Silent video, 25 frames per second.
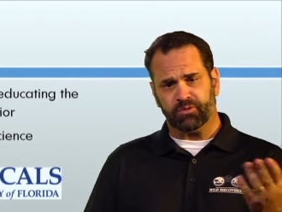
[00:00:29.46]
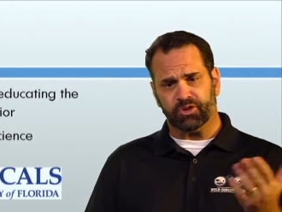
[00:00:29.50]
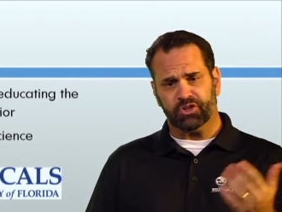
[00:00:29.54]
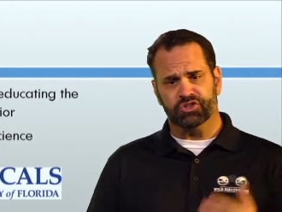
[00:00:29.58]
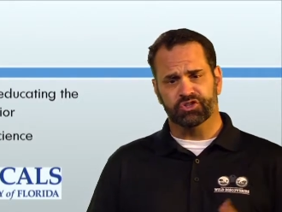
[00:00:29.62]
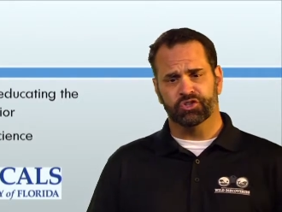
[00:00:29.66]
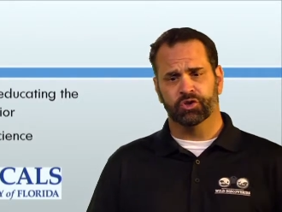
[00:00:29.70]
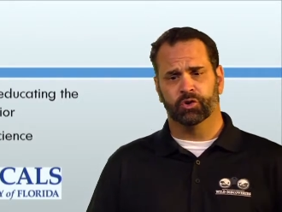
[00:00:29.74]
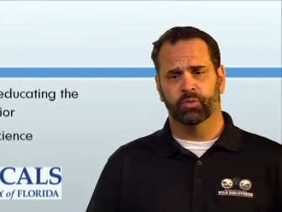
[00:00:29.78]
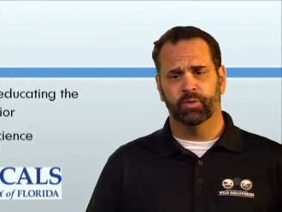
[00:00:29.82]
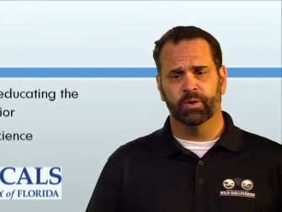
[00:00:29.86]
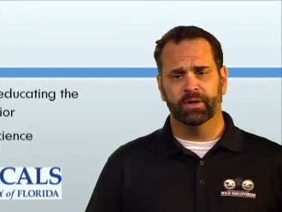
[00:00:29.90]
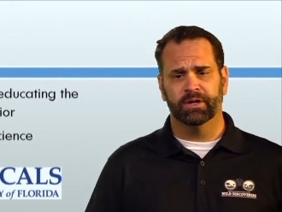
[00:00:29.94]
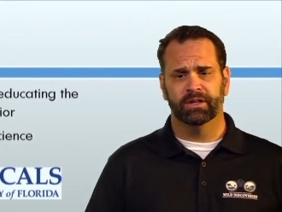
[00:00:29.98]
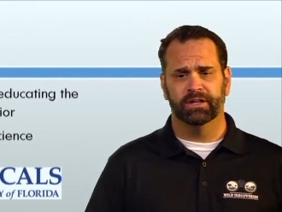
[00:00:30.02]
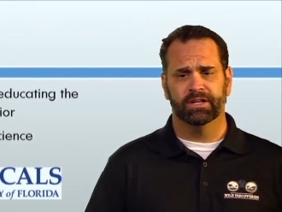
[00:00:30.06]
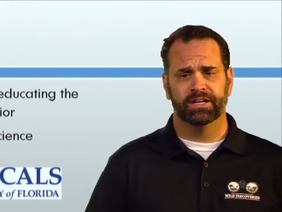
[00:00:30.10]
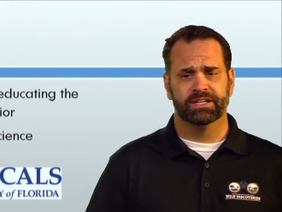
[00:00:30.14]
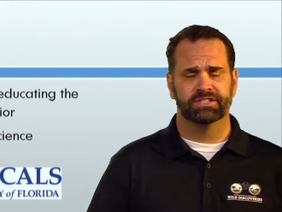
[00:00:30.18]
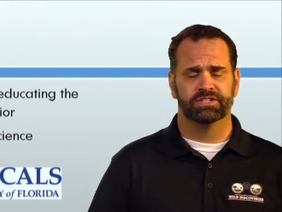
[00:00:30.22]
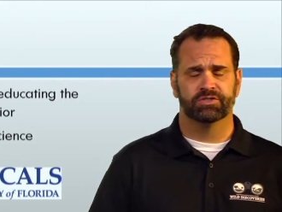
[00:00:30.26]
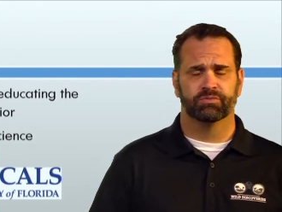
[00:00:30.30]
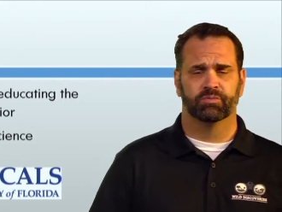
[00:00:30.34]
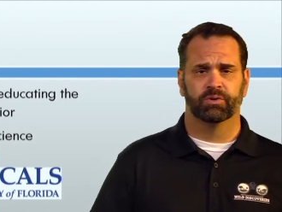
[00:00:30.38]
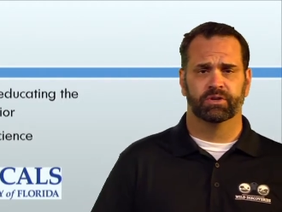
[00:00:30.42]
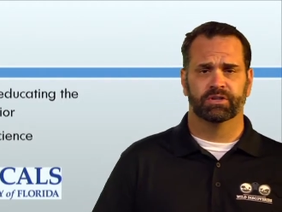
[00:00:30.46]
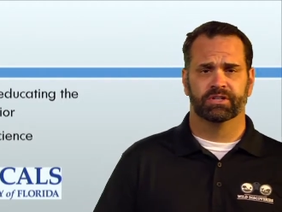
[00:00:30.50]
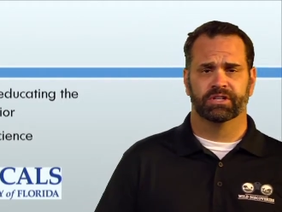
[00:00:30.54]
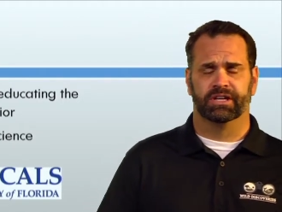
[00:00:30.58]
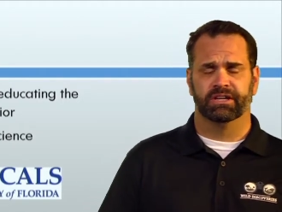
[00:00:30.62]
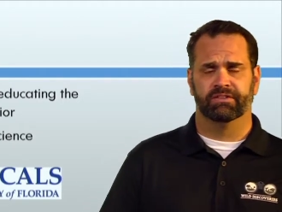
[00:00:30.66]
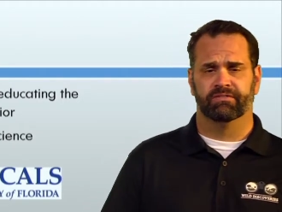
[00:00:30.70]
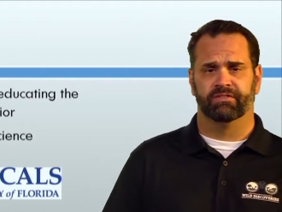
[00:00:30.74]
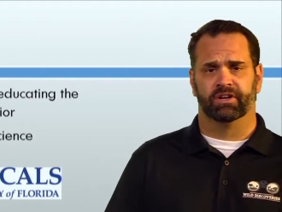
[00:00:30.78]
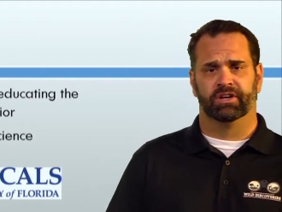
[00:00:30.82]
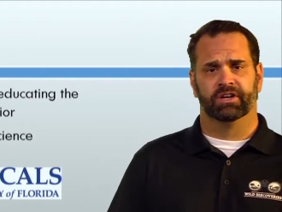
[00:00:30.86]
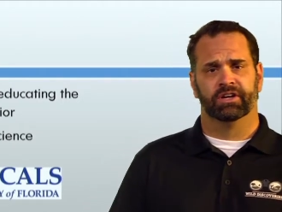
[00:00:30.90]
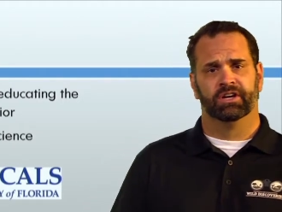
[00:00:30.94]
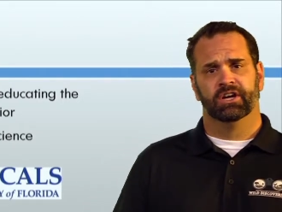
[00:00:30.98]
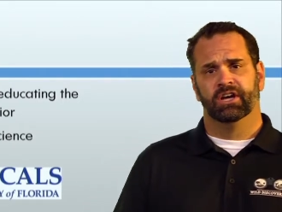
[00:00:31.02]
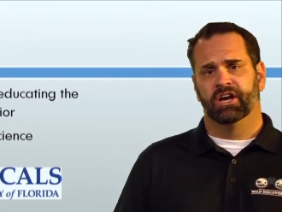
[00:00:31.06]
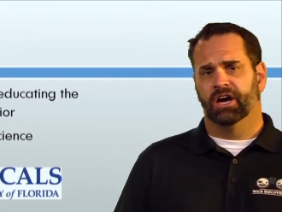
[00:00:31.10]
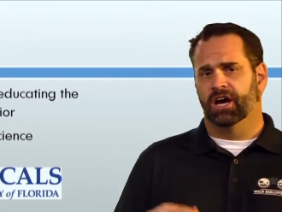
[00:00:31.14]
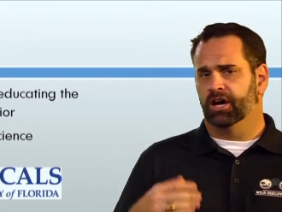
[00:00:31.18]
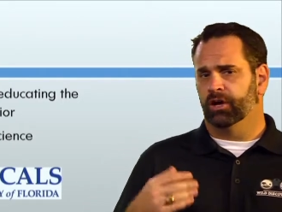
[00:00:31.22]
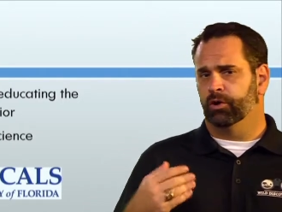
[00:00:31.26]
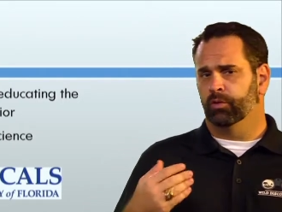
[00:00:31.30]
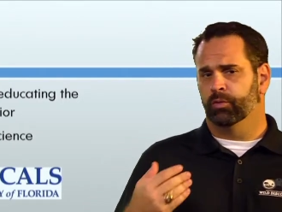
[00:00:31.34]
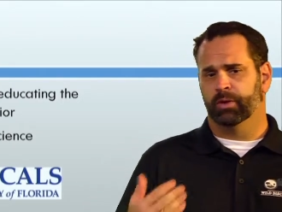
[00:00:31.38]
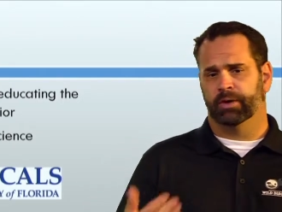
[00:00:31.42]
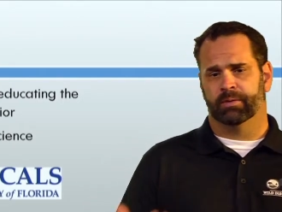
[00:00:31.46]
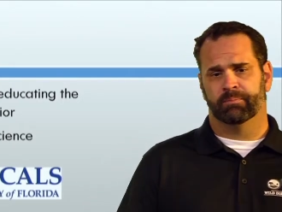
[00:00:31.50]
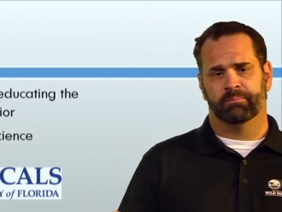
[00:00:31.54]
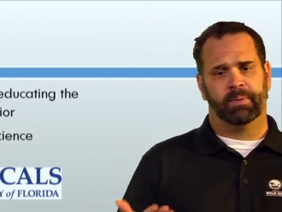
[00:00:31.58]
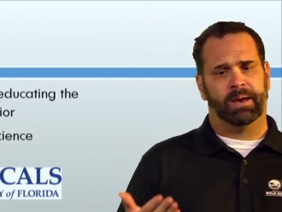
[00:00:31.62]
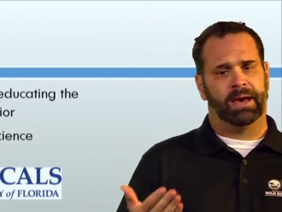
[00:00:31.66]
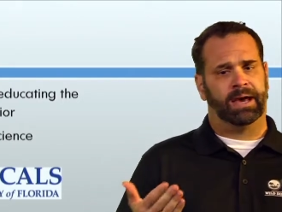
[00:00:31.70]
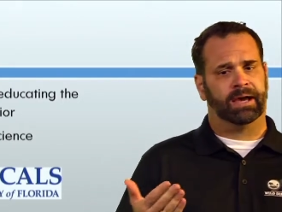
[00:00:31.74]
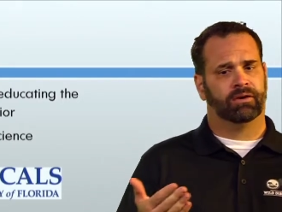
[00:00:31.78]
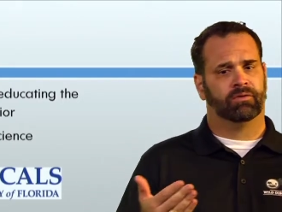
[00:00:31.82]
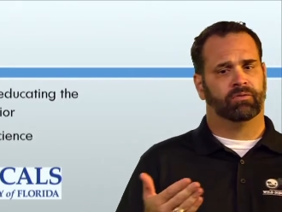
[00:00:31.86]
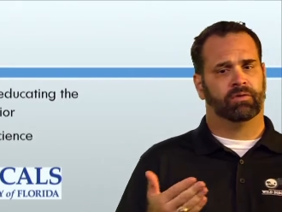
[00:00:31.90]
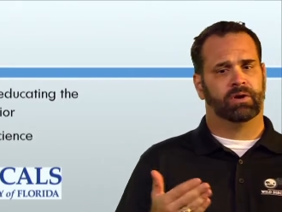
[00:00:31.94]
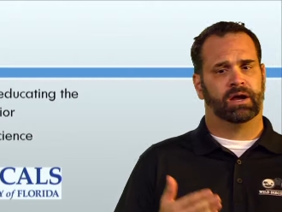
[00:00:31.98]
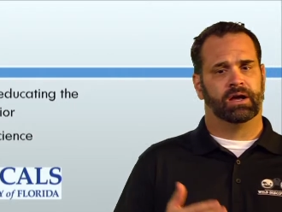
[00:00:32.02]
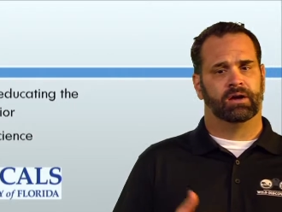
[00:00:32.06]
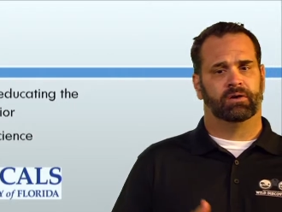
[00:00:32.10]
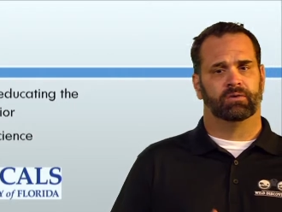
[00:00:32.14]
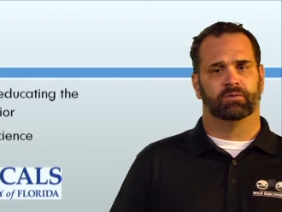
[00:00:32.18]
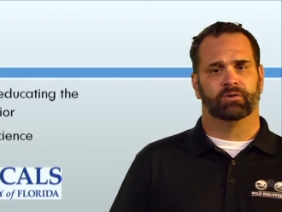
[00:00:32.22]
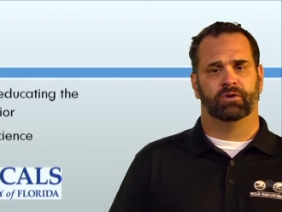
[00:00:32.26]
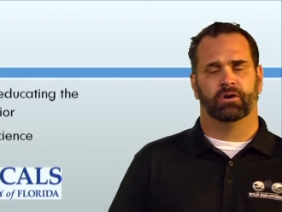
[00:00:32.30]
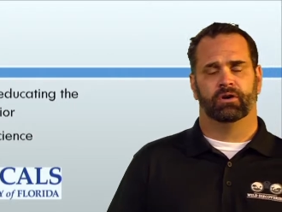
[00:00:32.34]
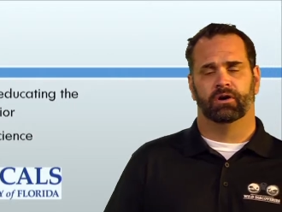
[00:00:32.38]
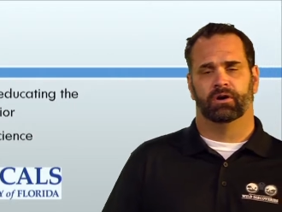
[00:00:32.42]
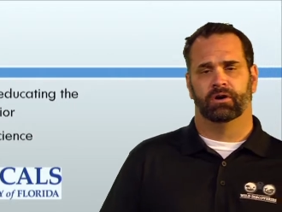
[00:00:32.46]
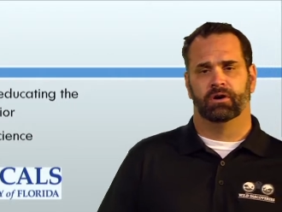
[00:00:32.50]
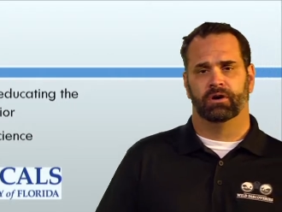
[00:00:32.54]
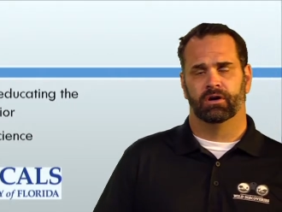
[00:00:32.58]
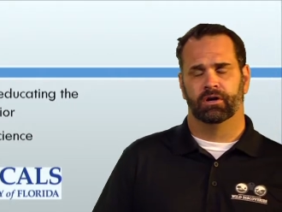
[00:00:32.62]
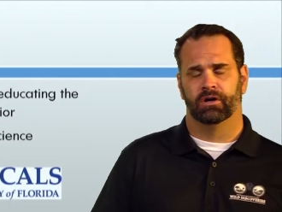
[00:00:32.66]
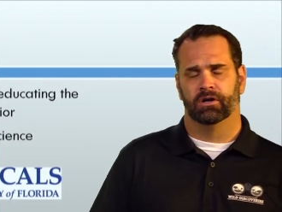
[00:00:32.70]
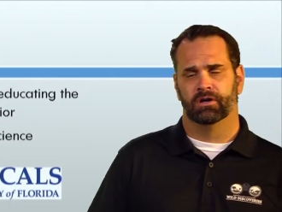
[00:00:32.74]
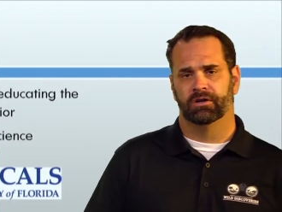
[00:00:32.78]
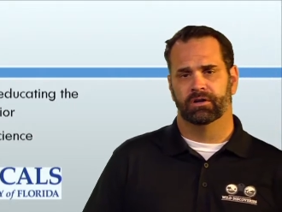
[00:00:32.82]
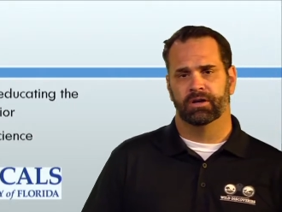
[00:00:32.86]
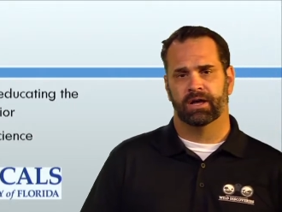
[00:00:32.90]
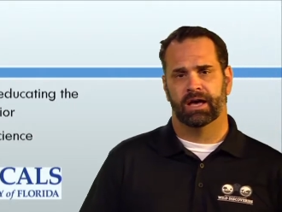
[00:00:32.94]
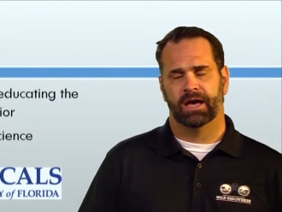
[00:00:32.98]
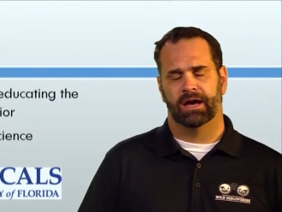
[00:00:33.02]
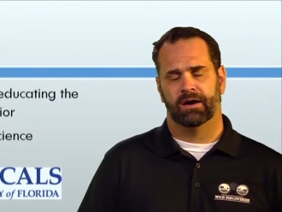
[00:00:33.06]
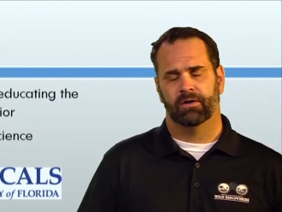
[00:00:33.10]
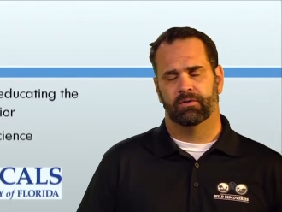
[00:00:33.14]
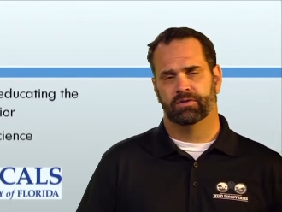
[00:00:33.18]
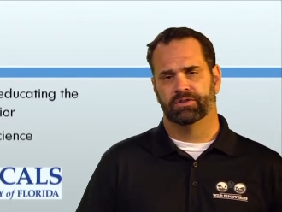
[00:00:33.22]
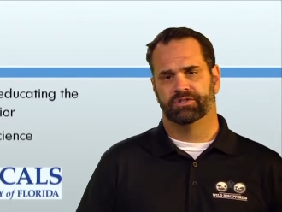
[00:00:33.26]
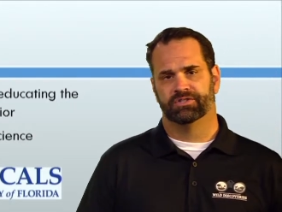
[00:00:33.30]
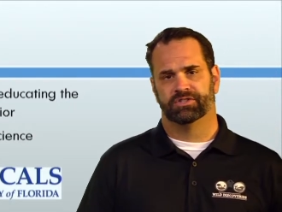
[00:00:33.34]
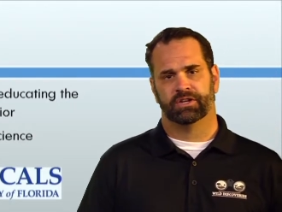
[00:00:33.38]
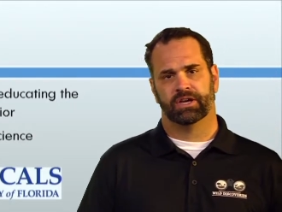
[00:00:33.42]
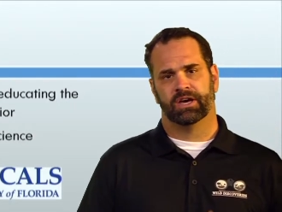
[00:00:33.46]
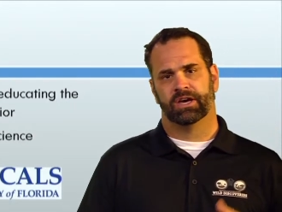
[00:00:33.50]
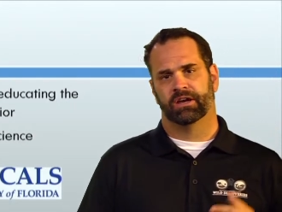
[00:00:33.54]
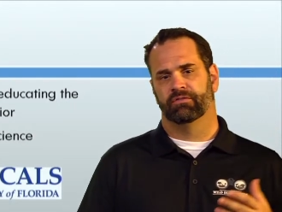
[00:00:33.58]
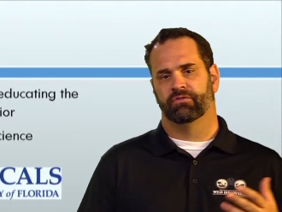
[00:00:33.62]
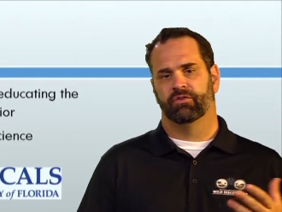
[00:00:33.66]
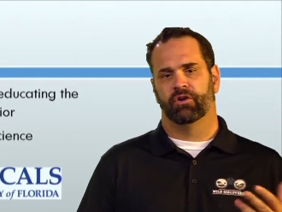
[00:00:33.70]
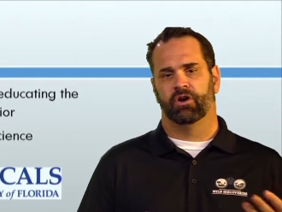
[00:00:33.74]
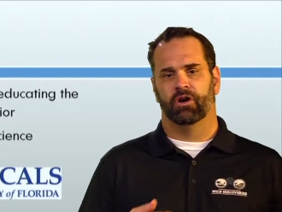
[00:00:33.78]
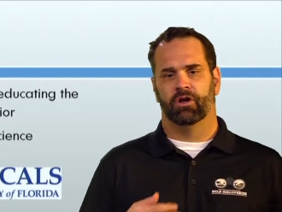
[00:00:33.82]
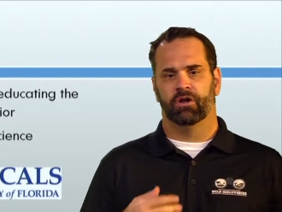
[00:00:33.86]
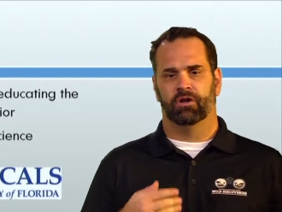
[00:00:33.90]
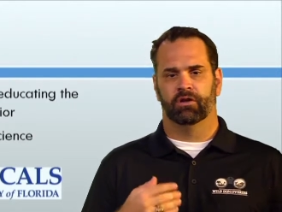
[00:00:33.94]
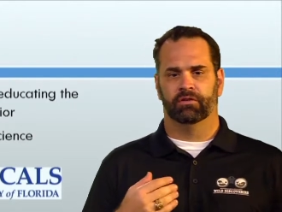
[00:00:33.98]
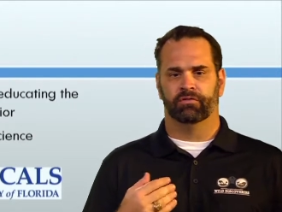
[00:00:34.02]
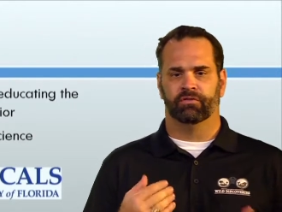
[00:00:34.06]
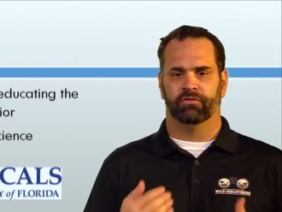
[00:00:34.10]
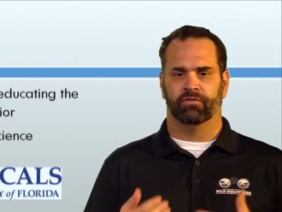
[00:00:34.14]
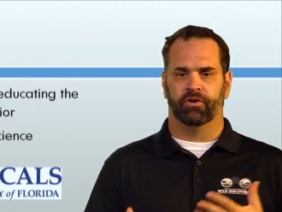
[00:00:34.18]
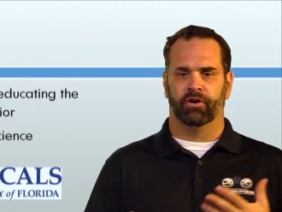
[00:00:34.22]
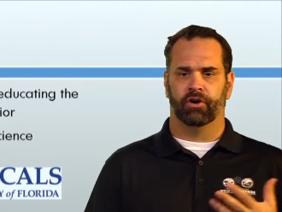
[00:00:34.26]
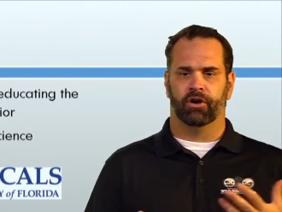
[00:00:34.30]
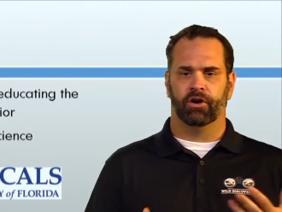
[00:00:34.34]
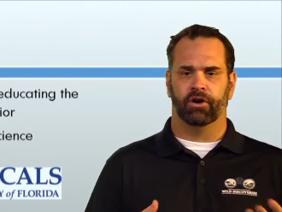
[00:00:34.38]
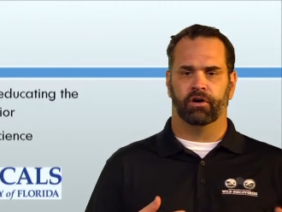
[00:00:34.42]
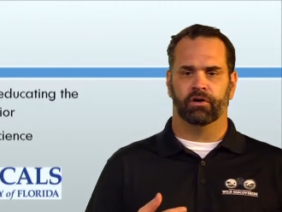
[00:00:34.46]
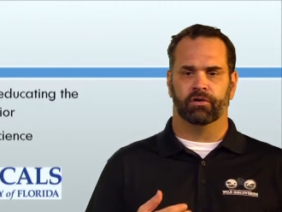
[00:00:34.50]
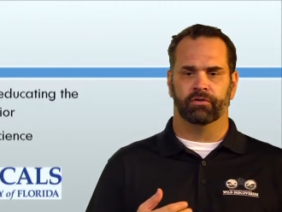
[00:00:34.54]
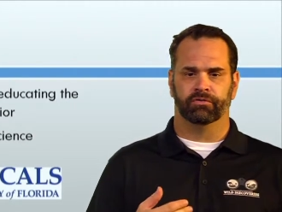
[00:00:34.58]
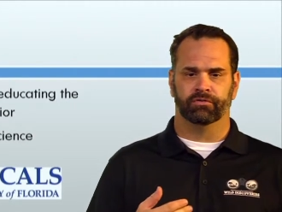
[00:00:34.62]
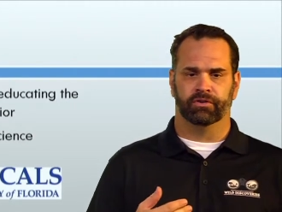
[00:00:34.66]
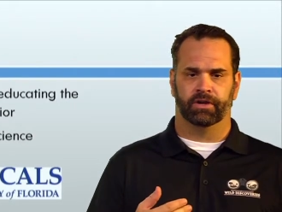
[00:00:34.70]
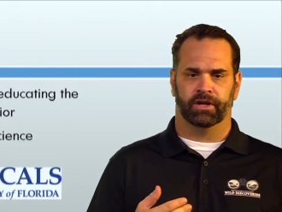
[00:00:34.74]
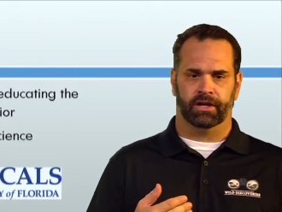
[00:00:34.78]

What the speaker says: So quickly, I just wanted to give a quick background on how this kind of all evolved.